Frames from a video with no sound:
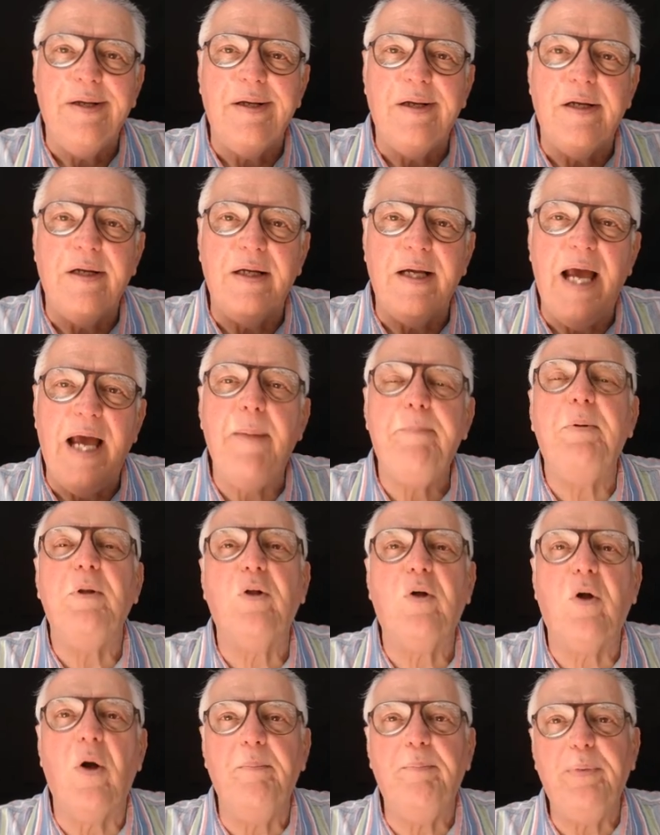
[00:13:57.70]
uh, Apple
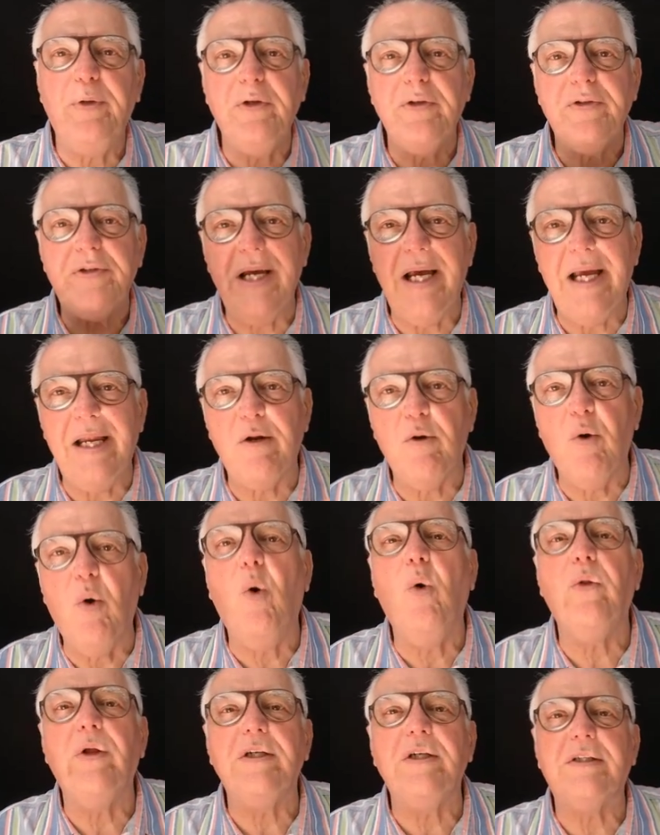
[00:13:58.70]
computer and
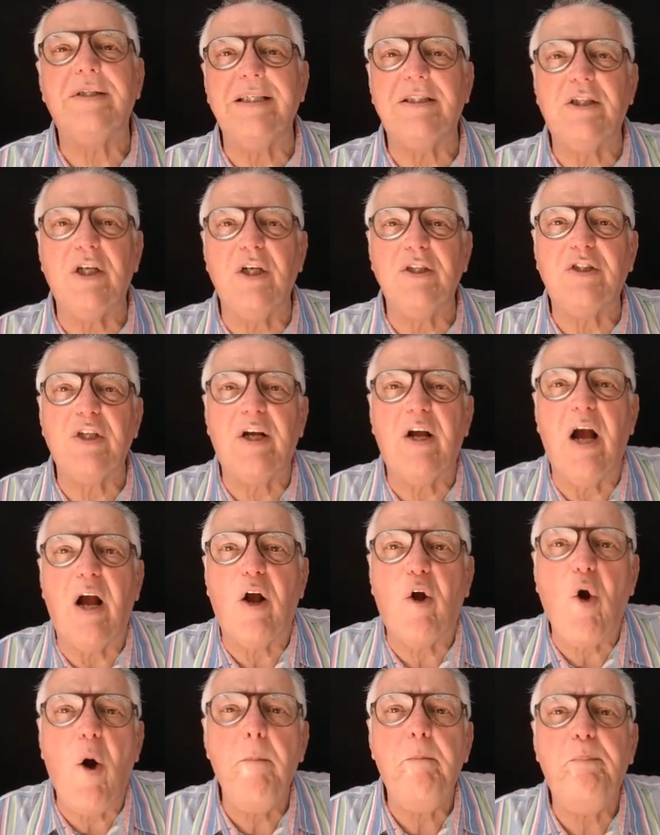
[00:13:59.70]
all those things. So it's a
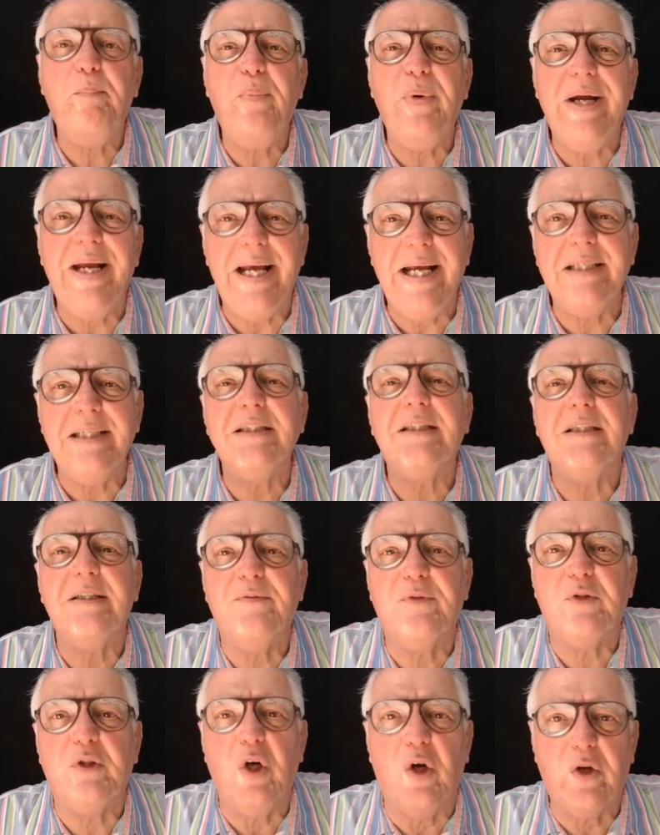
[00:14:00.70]

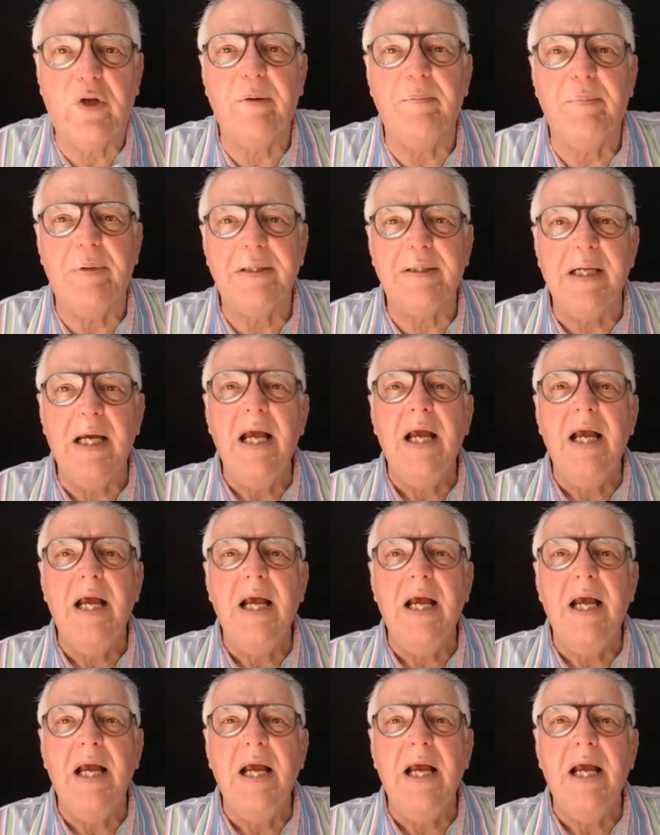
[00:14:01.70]
comprehensive document